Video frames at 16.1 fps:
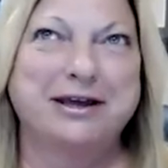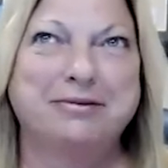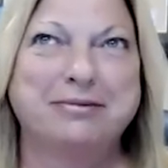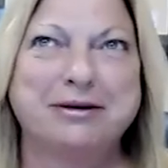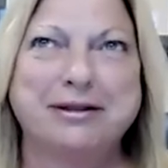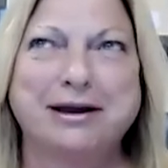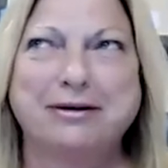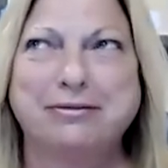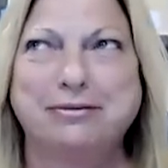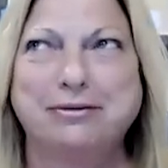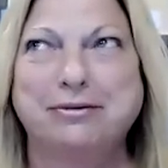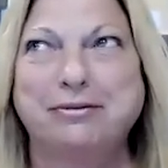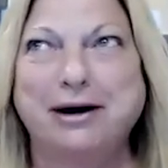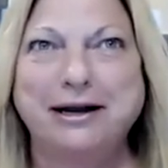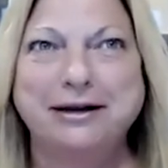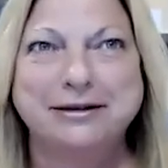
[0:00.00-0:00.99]
they'll be like,
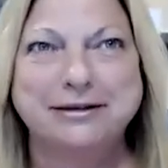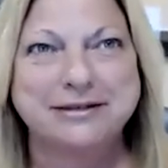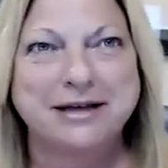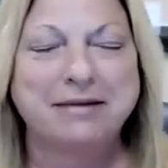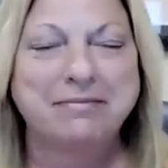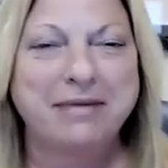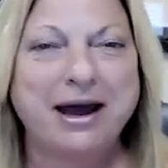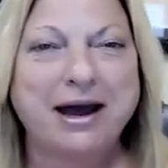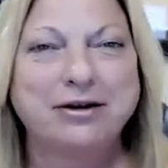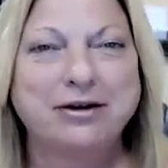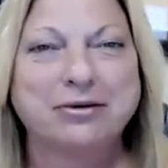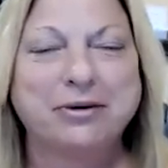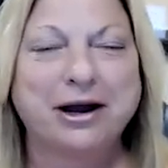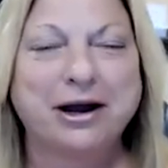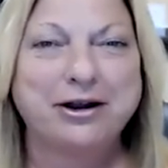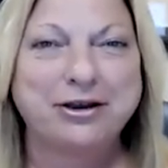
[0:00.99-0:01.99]
well, why does that
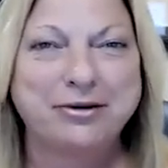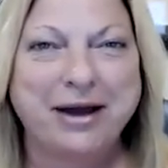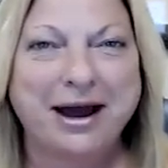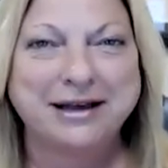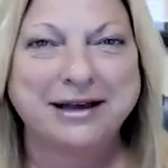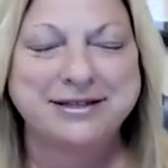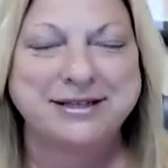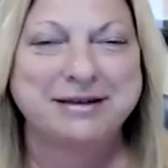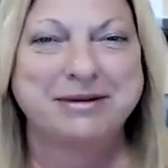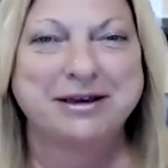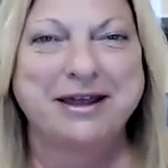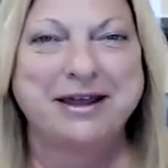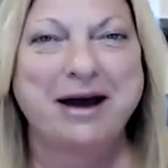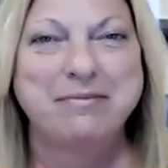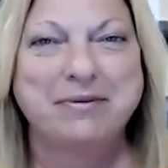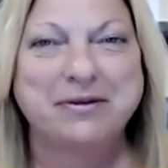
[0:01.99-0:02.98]
matter? Why are you asking me
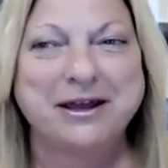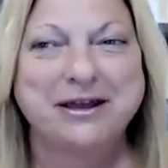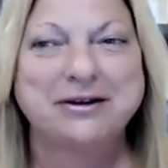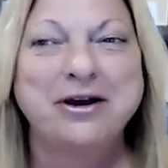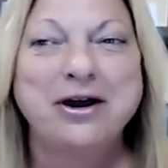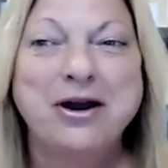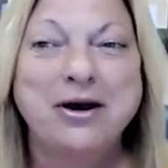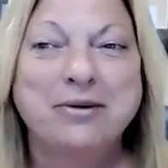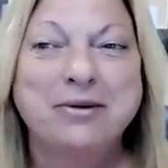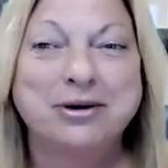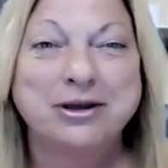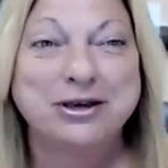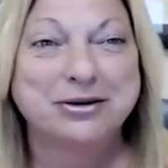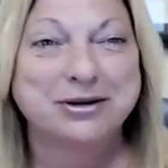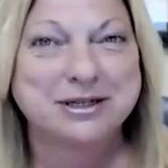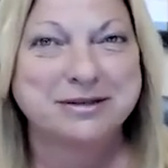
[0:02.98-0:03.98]
that? But then
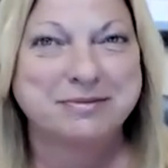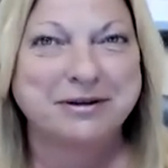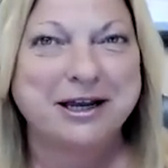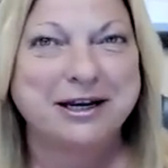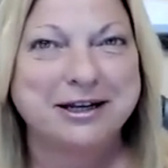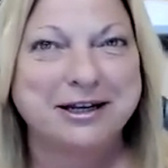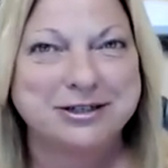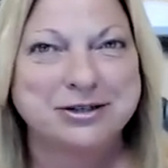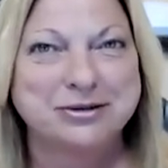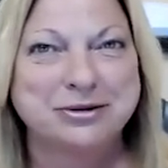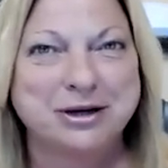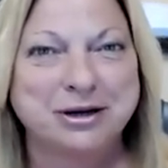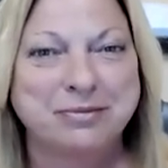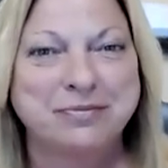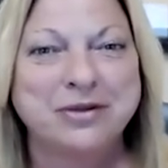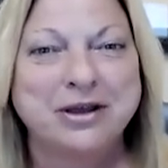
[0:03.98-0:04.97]
when you explain it to
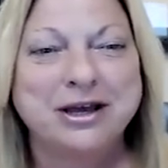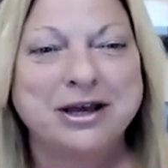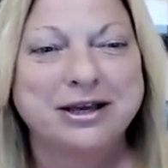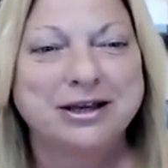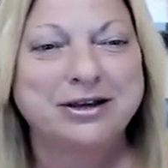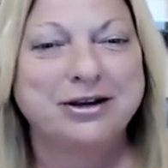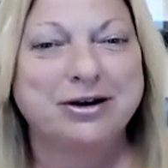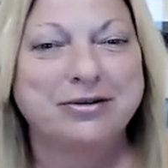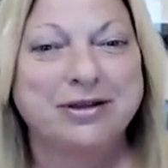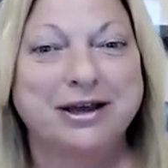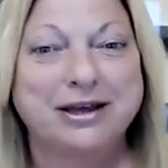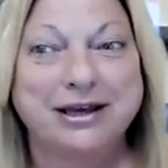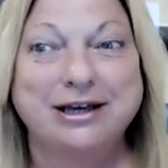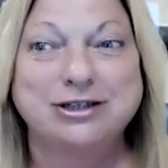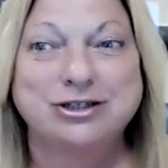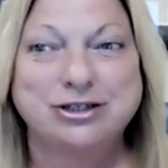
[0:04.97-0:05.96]
them,
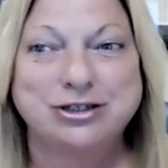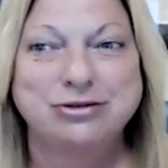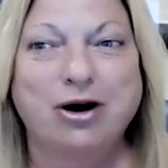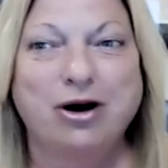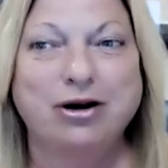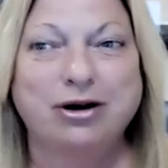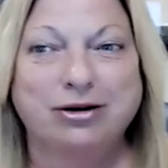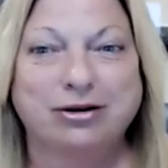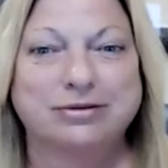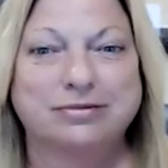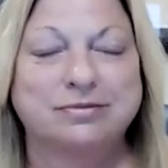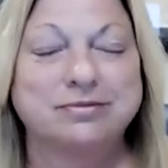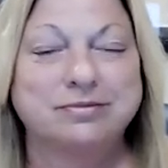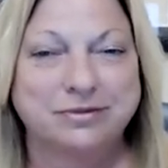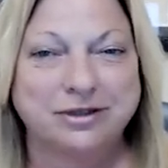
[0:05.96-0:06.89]
that yes, you are,